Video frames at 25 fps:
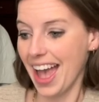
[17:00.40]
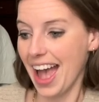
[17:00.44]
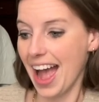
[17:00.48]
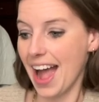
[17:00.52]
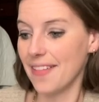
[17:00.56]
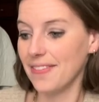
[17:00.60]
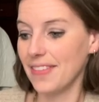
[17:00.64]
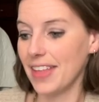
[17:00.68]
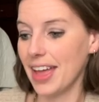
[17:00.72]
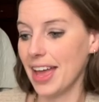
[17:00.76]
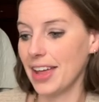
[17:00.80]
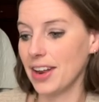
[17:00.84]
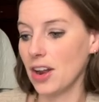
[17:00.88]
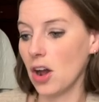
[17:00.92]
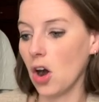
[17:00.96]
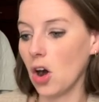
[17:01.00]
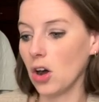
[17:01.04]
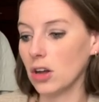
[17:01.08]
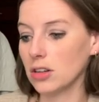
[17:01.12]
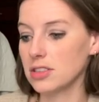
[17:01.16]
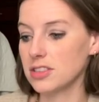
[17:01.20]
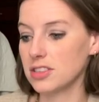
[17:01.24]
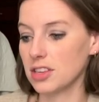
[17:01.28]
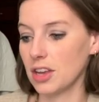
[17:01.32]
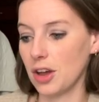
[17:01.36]
And then
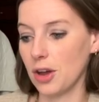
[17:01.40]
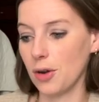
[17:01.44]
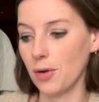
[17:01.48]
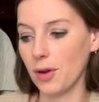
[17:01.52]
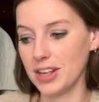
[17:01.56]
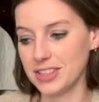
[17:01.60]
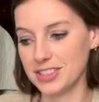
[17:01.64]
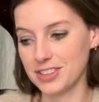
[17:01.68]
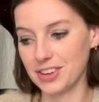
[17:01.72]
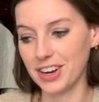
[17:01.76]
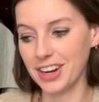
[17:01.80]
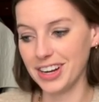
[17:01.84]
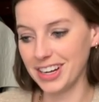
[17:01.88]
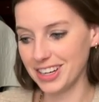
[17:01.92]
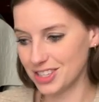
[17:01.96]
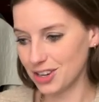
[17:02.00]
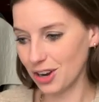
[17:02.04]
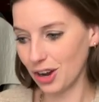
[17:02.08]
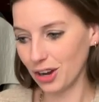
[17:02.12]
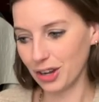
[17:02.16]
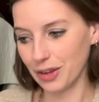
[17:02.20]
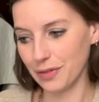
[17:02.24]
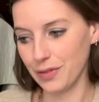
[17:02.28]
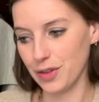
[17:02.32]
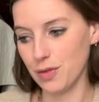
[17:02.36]
also, is there any
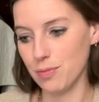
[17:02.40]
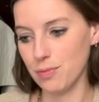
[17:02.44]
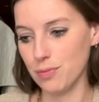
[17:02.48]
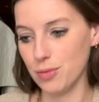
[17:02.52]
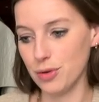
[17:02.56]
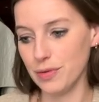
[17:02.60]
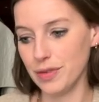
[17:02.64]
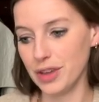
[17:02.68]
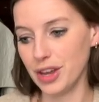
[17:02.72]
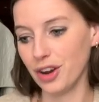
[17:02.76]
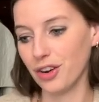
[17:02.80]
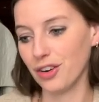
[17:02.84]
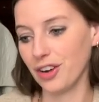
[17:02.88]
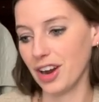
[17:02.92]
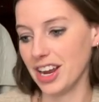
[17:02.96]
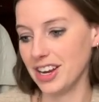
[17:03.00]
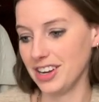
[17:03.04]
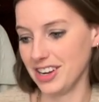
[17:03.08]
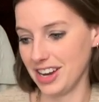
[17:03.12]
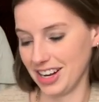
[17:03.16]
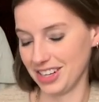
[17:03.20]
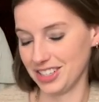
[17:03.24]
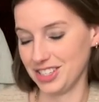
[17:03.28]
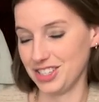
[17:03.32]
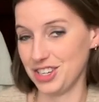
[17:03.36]
talk of you moving grade
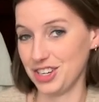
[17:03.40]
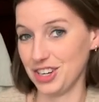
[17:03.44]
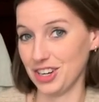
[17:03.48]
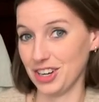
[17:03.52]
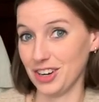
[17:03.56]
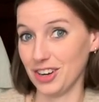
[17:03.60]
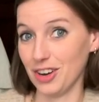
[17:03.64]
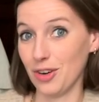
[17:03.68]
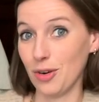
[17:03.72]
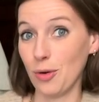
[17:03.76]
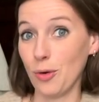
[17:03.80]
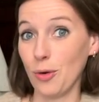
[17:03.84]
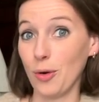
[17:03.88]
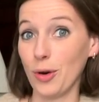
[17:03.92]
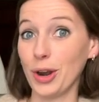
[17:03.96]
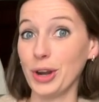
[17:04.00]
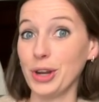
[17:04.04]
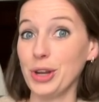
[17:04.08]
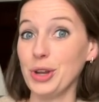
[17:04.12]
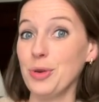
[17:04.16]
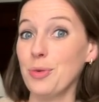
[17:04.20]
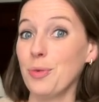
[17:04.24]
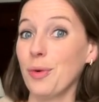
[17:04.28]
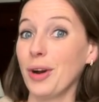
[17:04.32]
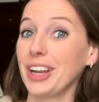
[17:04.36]
next year or
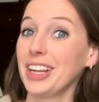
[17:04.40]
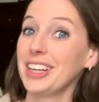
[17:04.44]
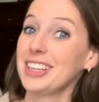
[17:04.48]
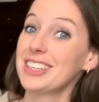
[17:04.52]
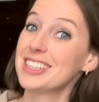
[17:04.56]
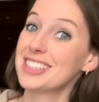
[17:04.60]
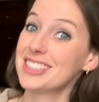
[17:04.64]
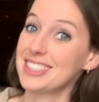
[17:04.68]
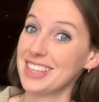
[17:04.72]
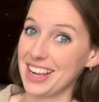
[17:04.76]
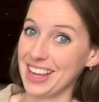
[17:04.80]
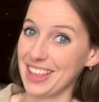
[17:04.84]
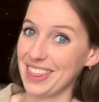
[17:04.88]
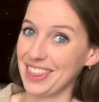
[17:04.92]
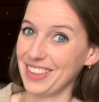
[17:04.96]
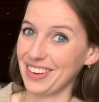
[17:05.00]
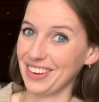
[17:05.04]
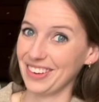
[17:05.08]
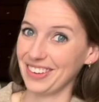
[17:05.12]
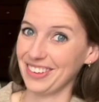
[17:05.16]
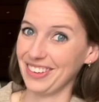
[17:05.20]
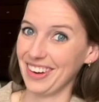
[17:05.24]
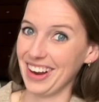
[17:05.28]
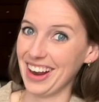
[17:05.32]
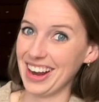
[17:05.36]
are you wanting to stay in
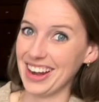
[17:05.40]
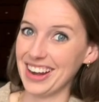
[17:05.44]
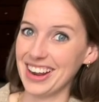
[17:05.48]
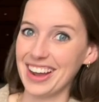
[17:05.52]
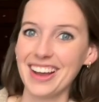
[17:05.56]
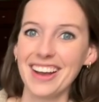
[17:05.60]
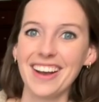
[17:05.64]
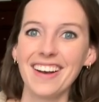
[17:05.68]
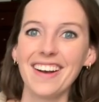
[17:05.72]
third grade?